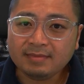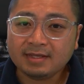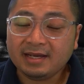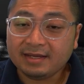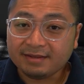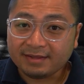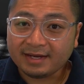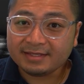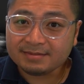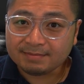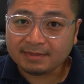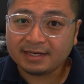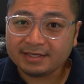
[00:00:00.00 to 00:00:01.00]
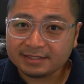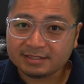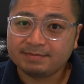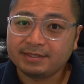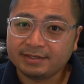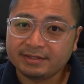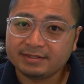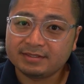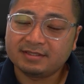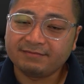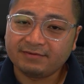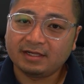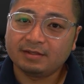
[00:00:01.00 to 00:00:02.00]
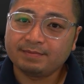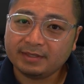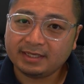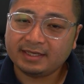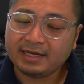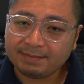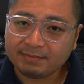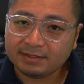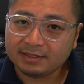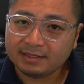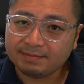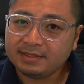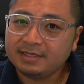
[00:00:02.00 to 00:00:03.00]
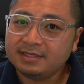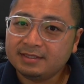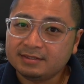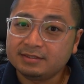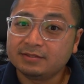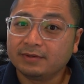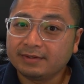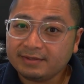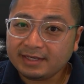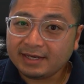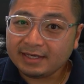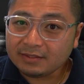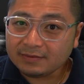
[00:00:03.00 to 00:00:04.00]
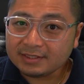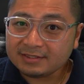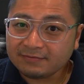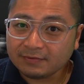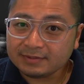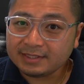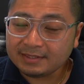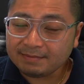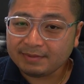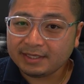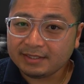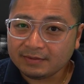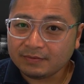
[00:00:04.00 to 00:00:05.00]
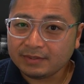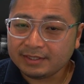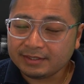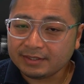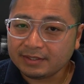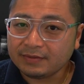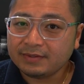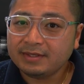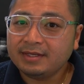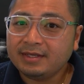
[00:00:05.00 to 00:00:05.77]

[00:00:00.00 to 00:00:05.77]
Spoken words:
And that's my experience developing an app clip during the iOS 14 beta window